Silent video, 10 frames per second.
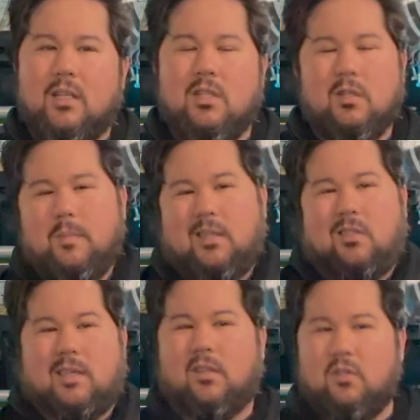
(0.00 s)
it just makes
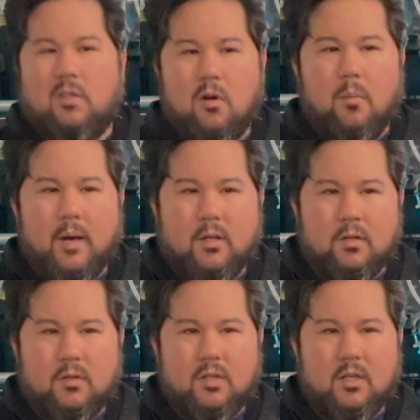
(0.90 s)
sense to go Bells
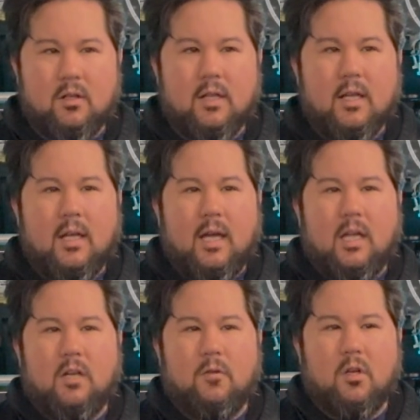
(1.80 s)
of Steel.
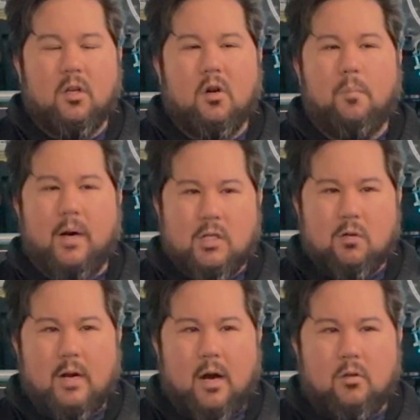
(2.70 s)
And if you're going to go
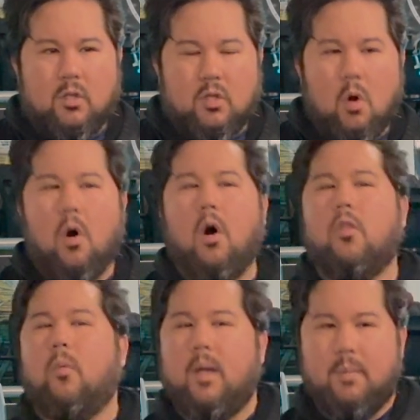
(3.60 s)
budget route, just go all
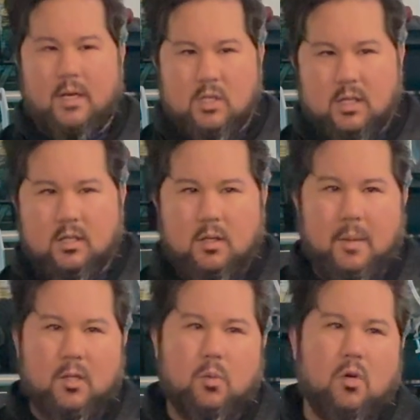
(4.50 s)
the way budget. You
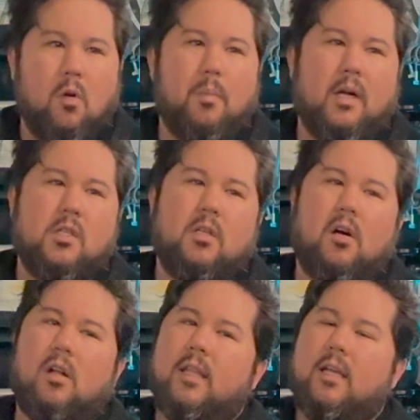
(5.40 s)
might as well go budget
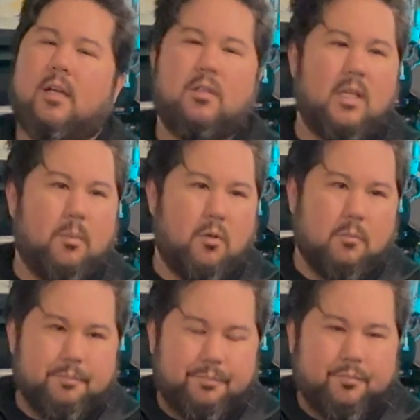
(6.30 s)
all in on Temu.
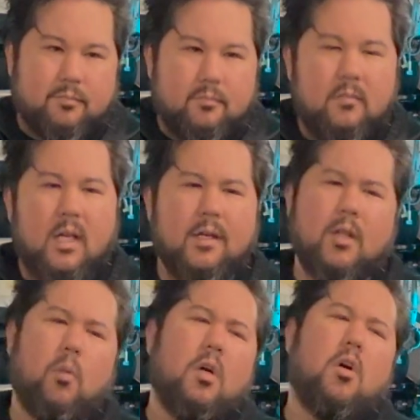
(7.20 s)
Now,
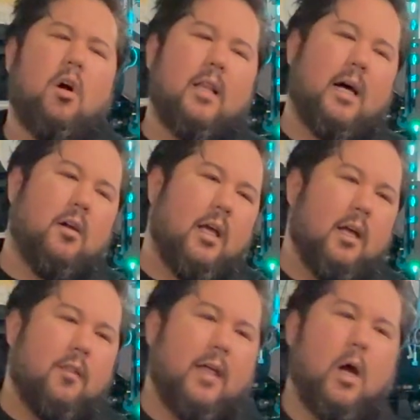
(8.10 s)
the one call out
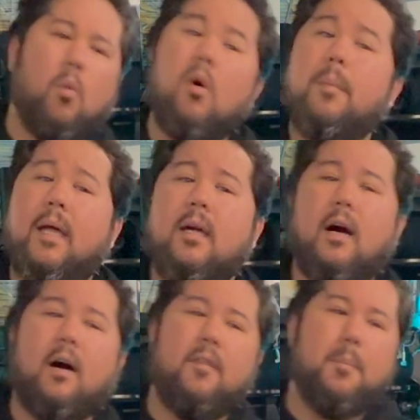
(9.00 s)
that I will make
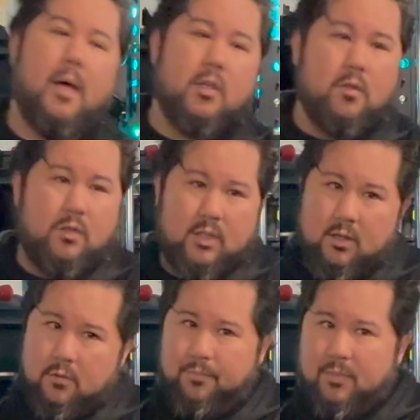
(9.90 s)
on the Bells of
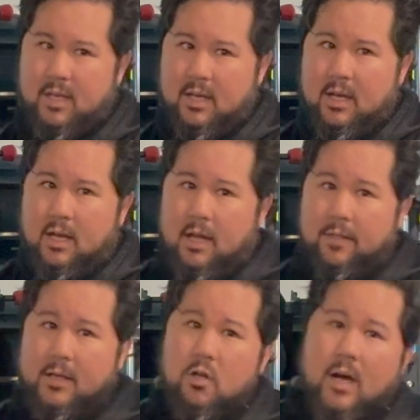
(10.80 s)
Steel,
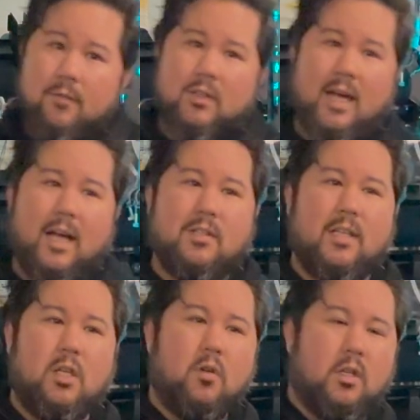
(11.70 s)
they do advertise
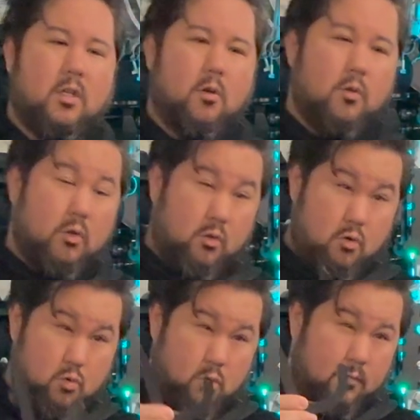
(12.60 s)
that you can use
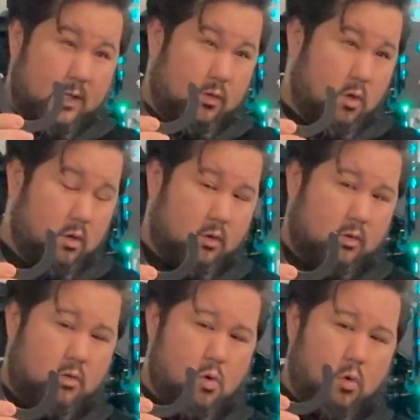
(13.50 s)
2 of these
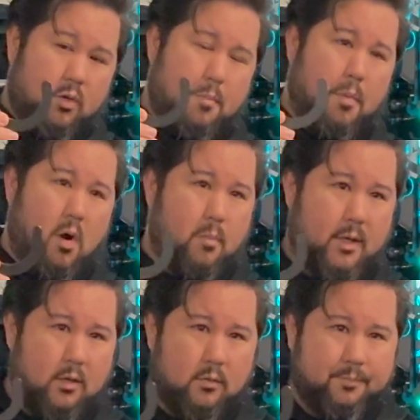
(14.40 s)
hooks to hold a
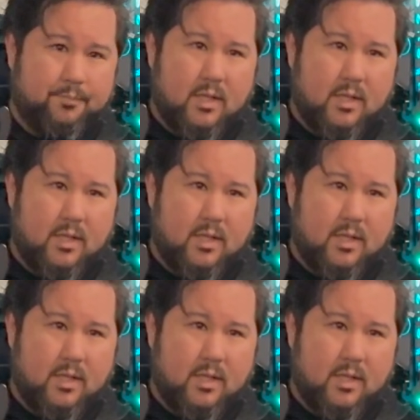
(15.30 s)
barbell.